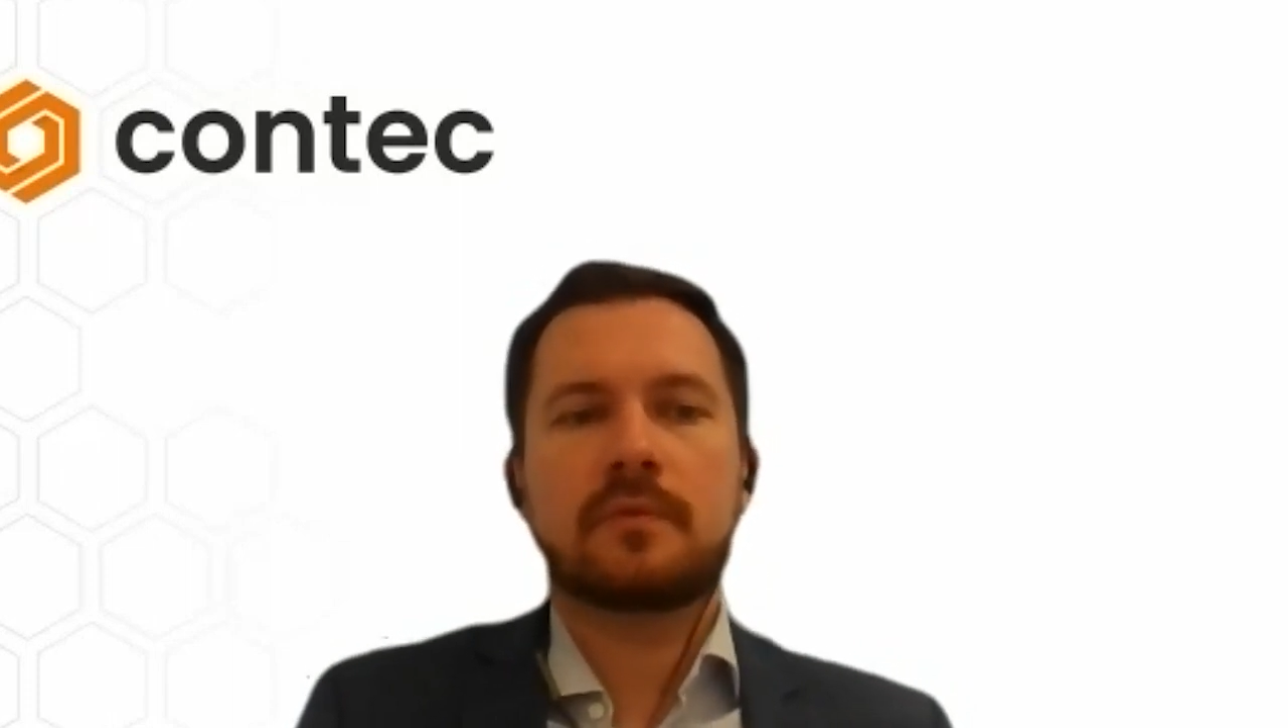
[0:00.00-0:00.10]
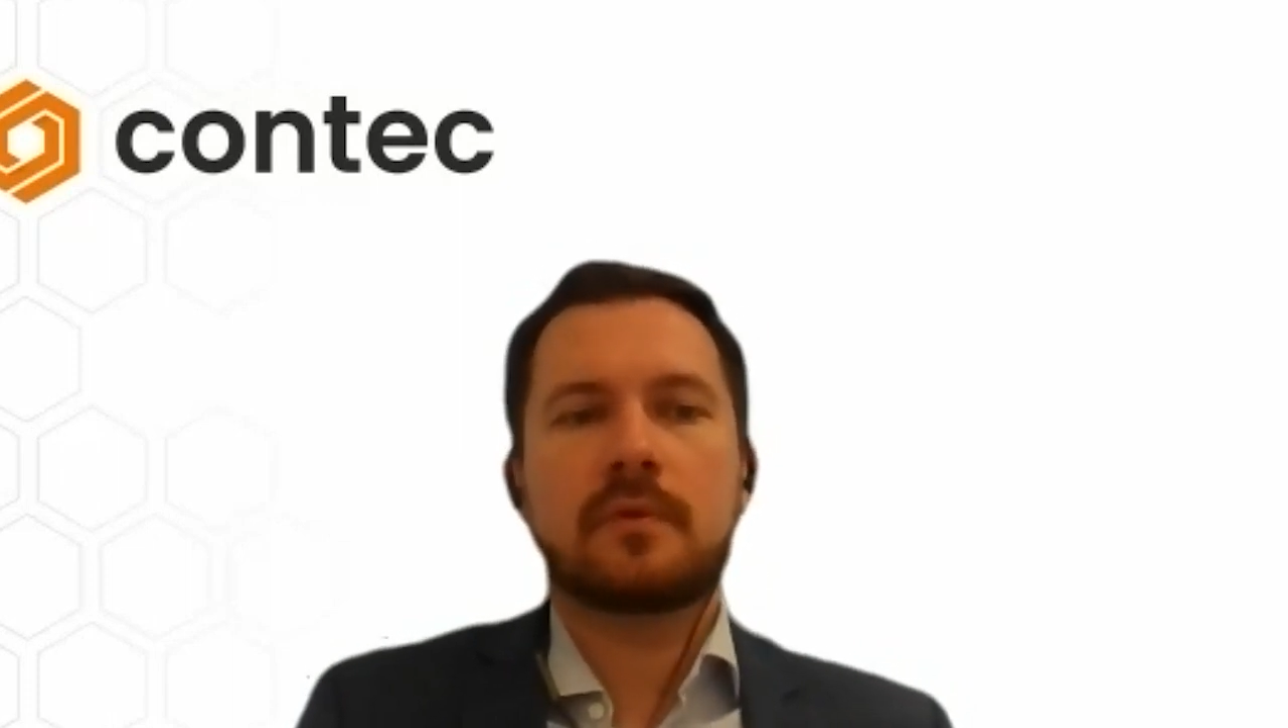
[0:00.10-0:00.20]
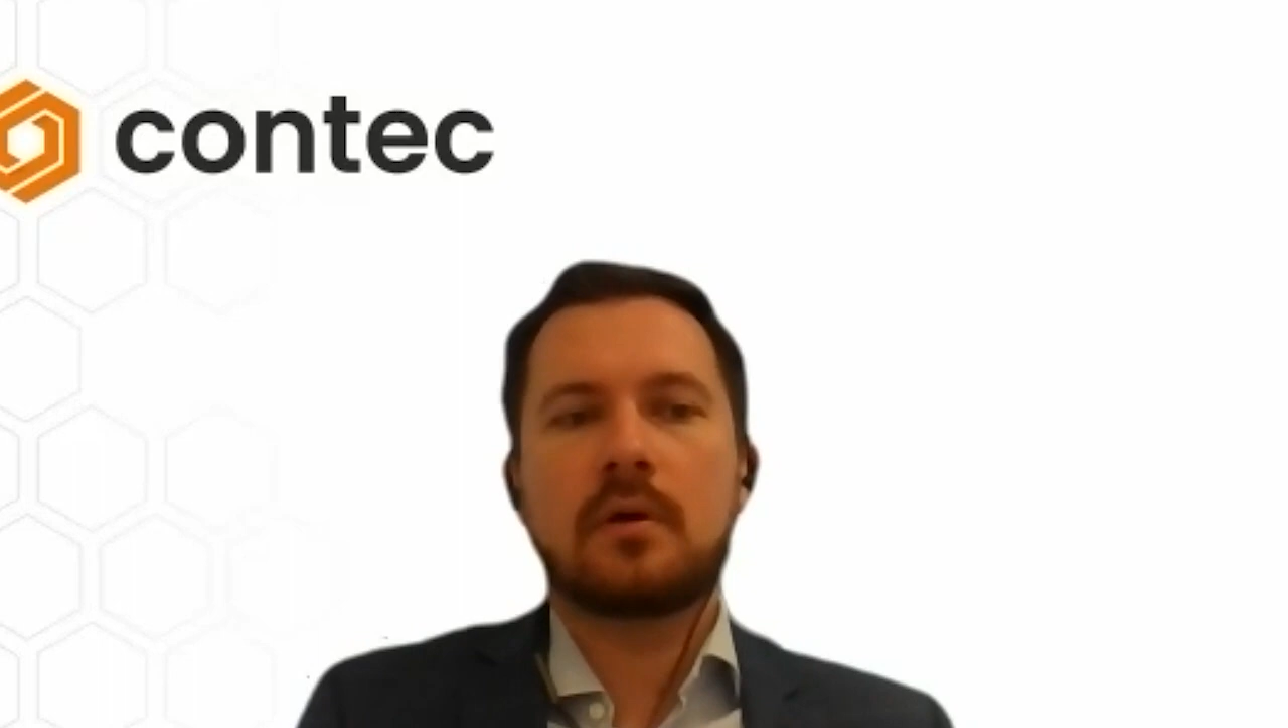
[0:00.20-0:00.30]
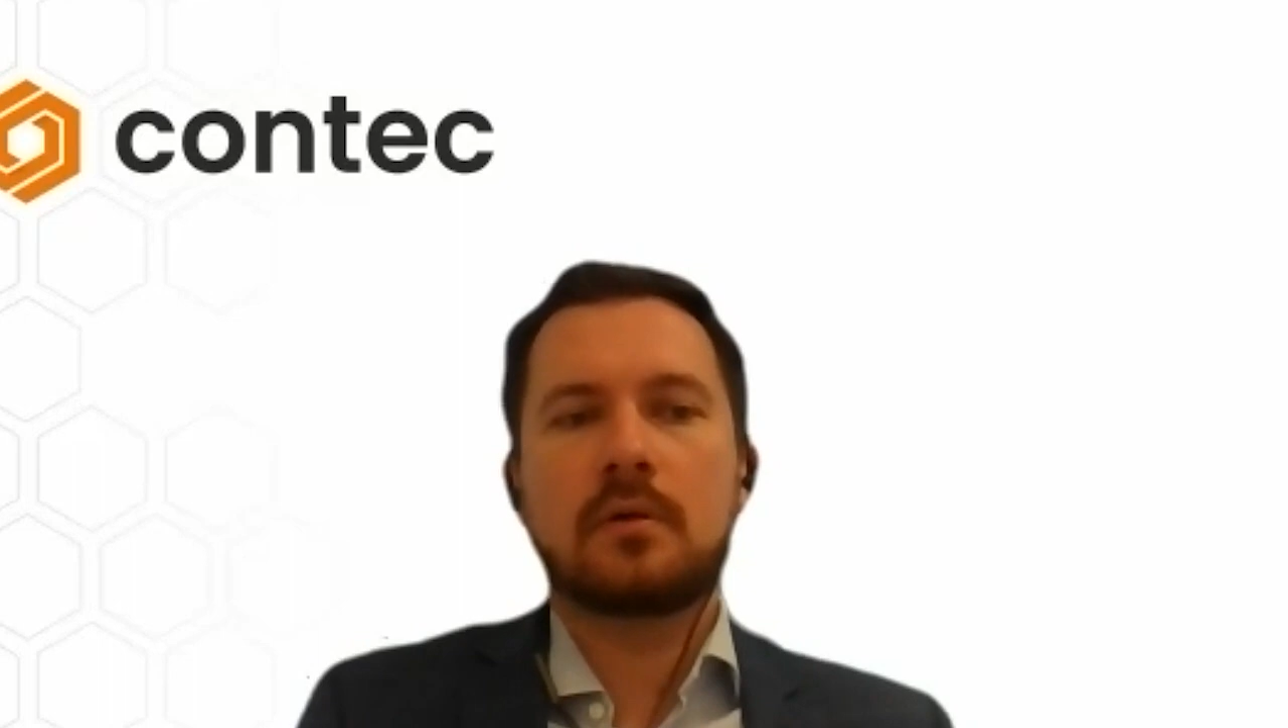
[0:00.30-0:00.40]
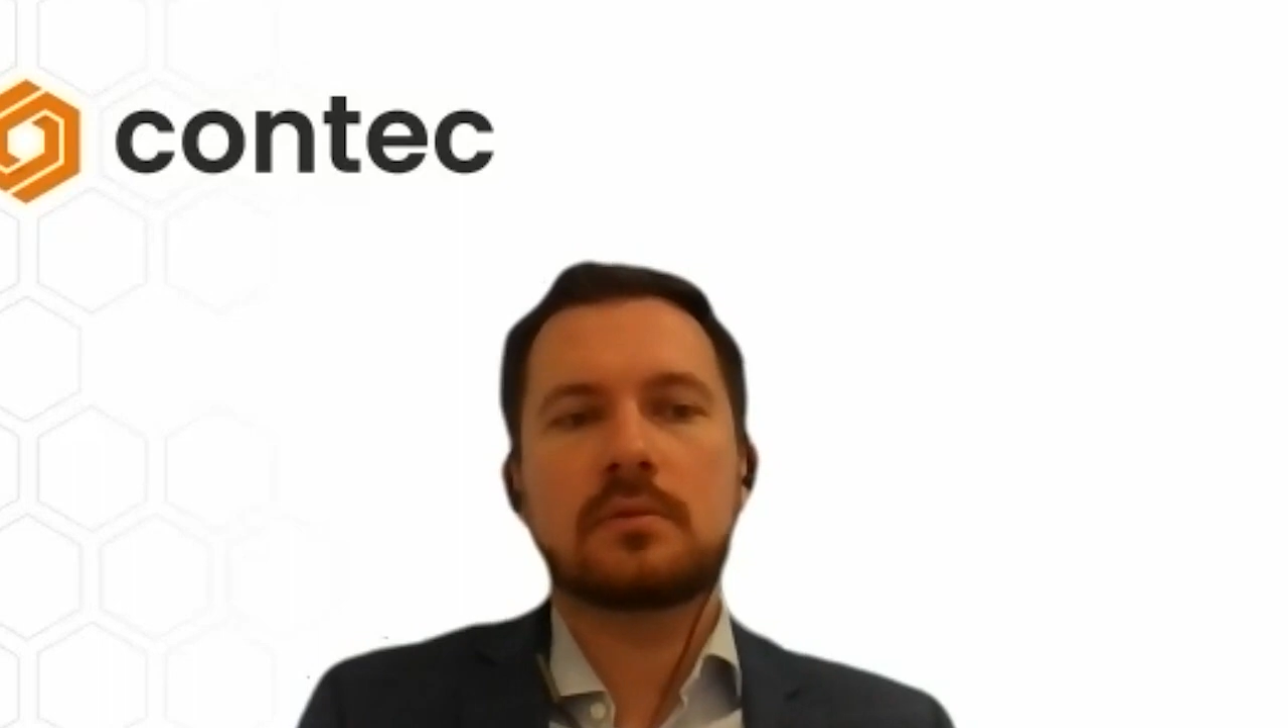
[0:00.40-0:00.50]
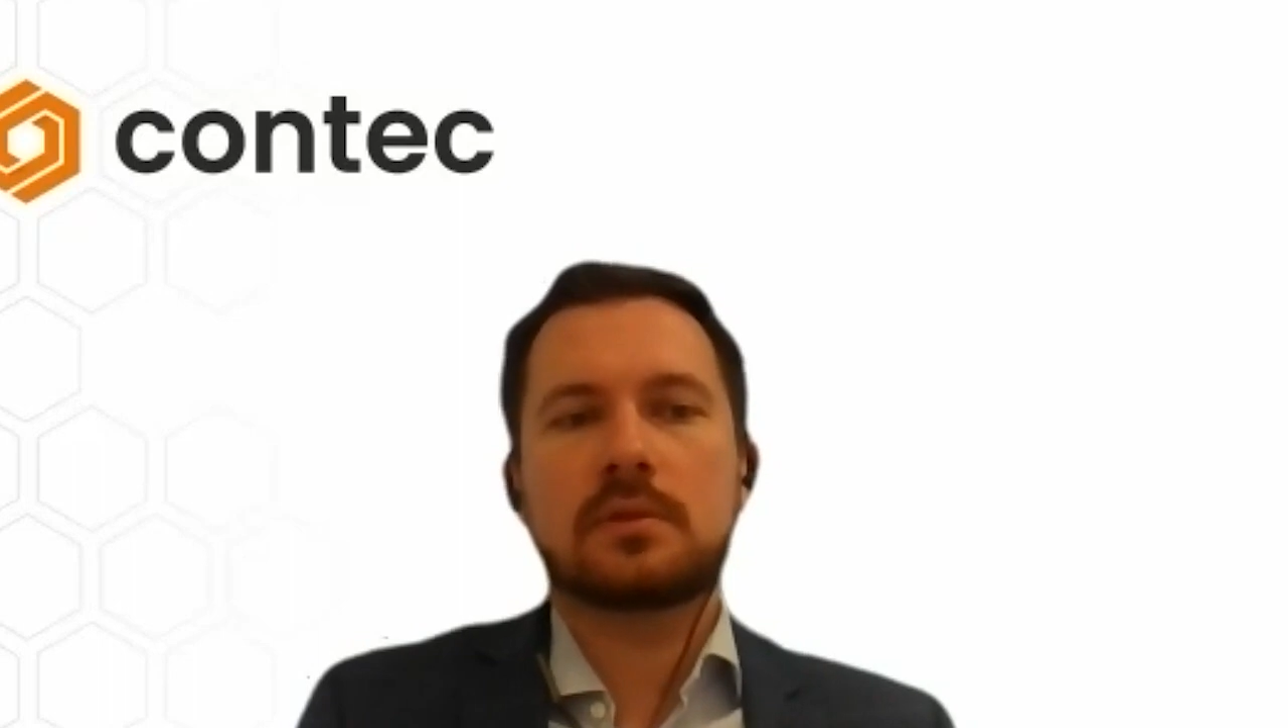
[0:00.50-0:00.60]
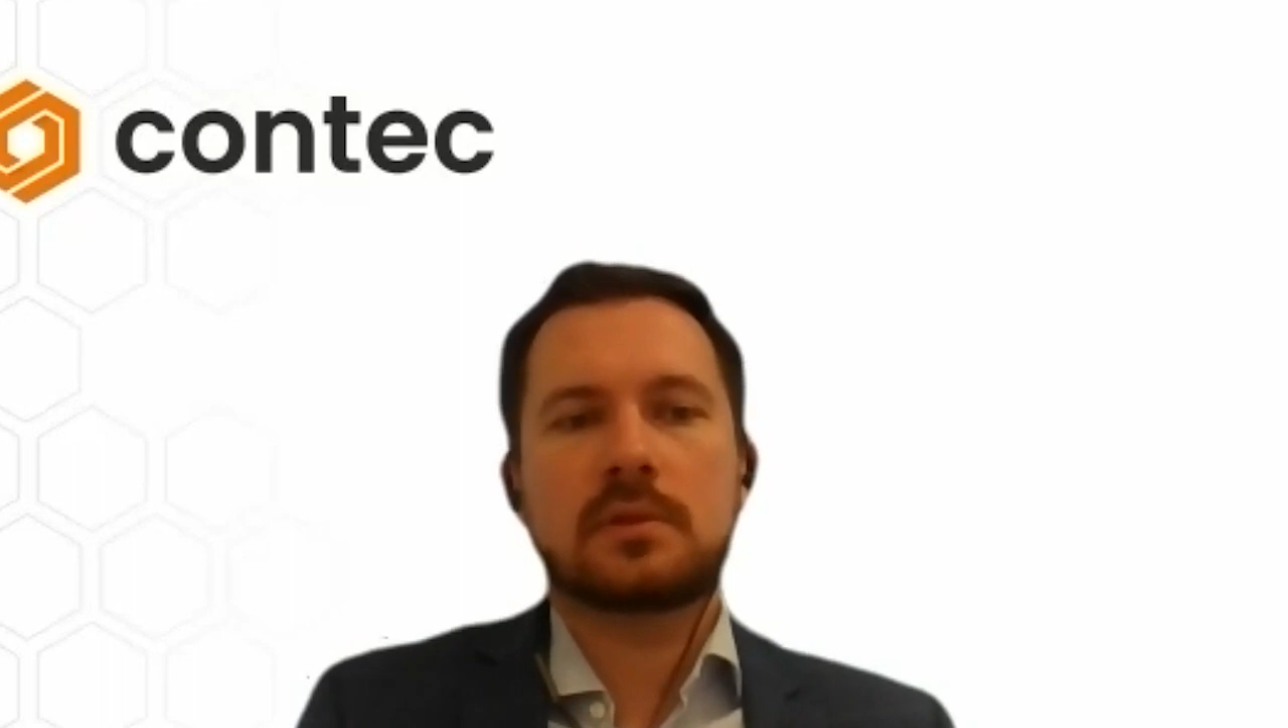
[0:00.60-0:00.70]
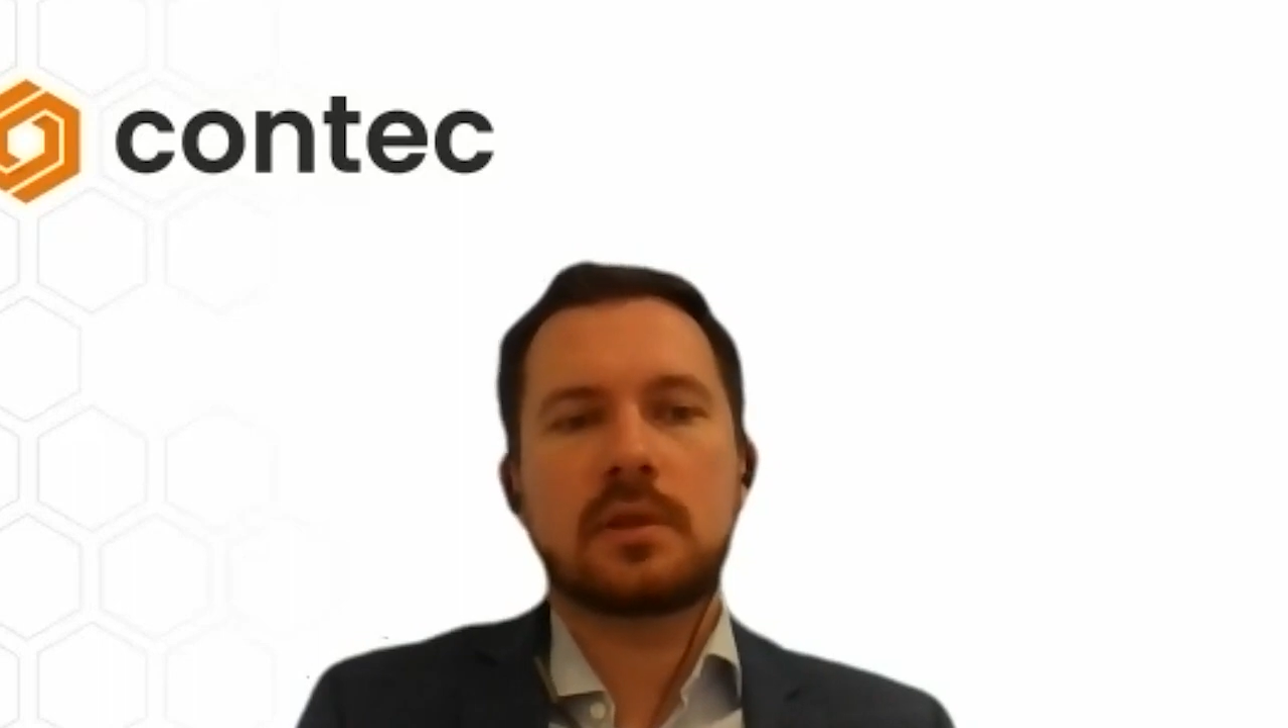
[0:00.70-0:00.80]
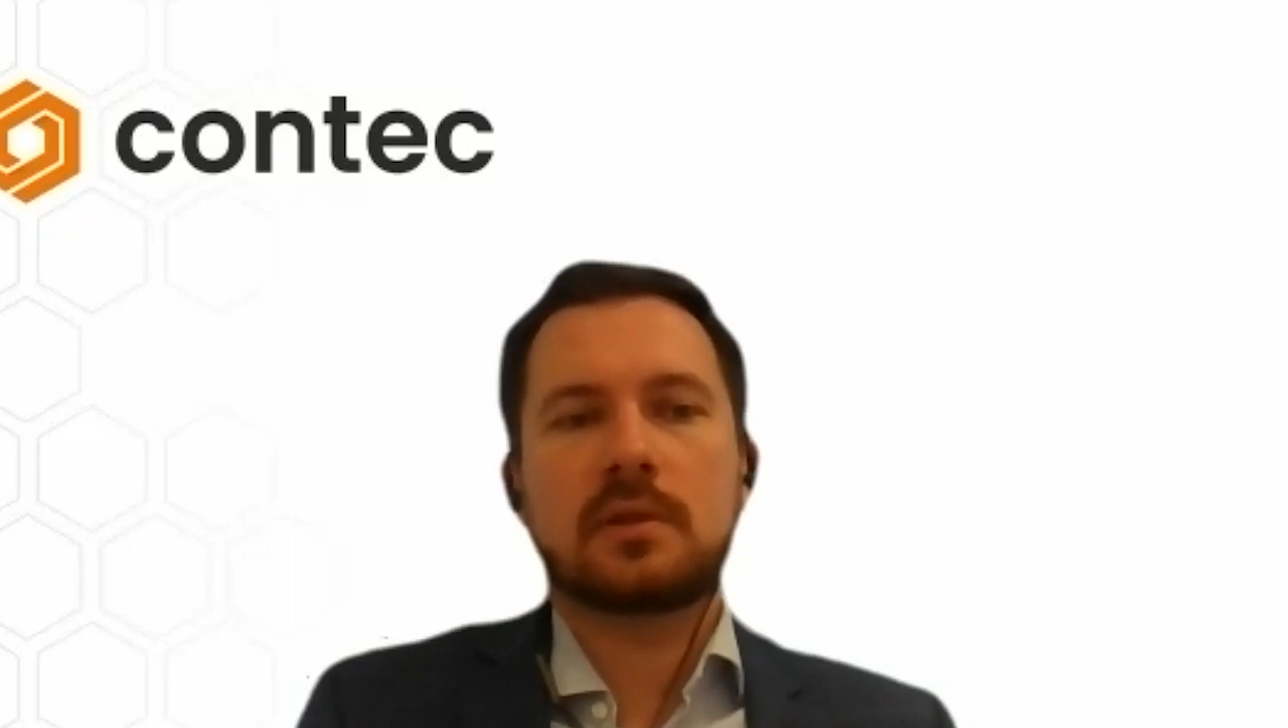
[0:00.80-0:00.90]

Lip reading: all the